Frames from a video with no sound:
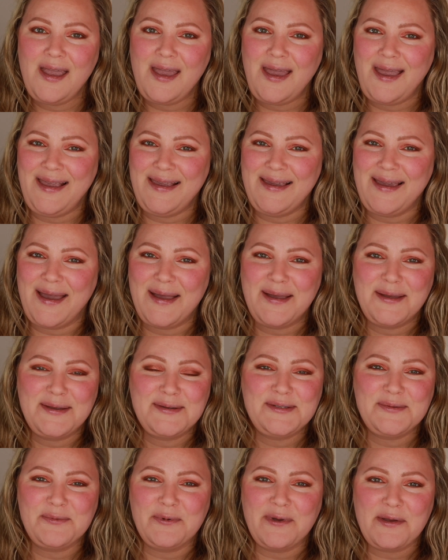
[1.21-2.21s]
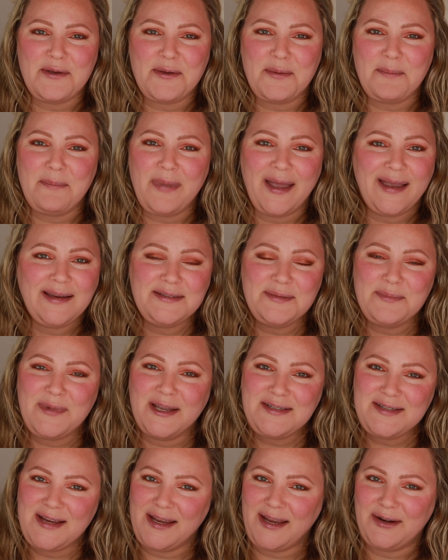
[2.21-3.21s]
Hey guys, welcome back to
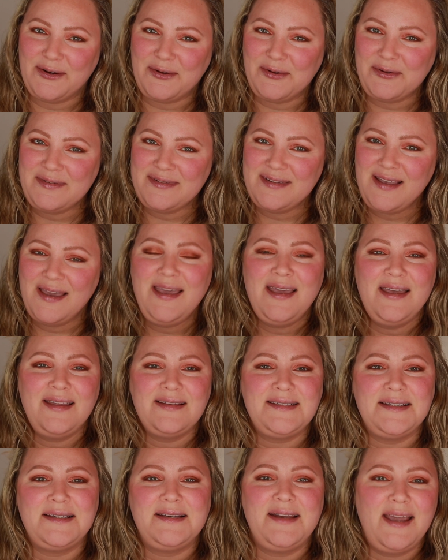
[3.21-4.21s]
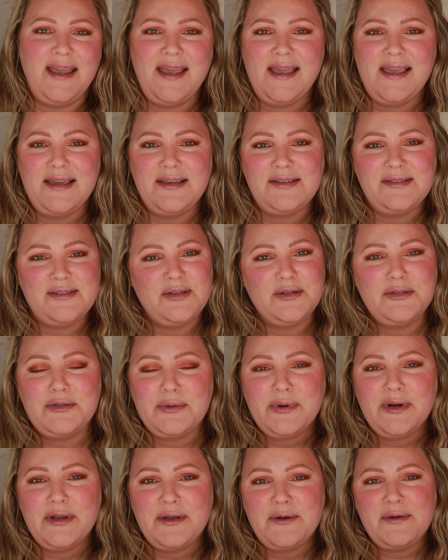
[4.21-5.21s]
my channel. Today's
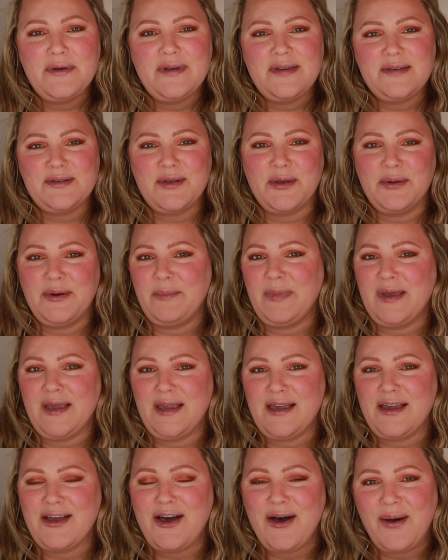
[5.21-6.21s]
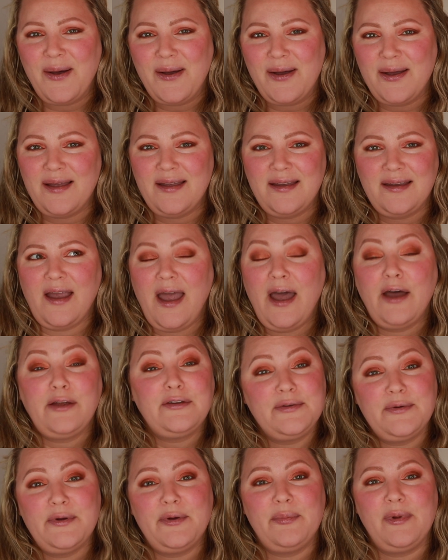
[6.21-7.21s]
tutorial is going to be on how
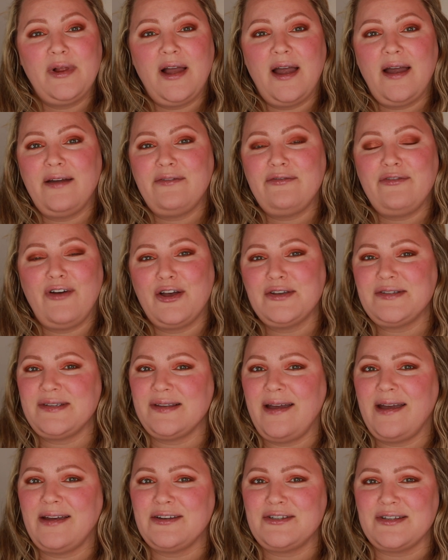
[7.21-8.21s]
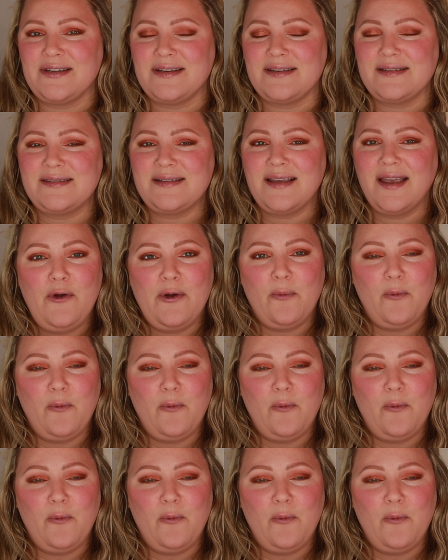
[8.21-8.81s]
to apply false lashes.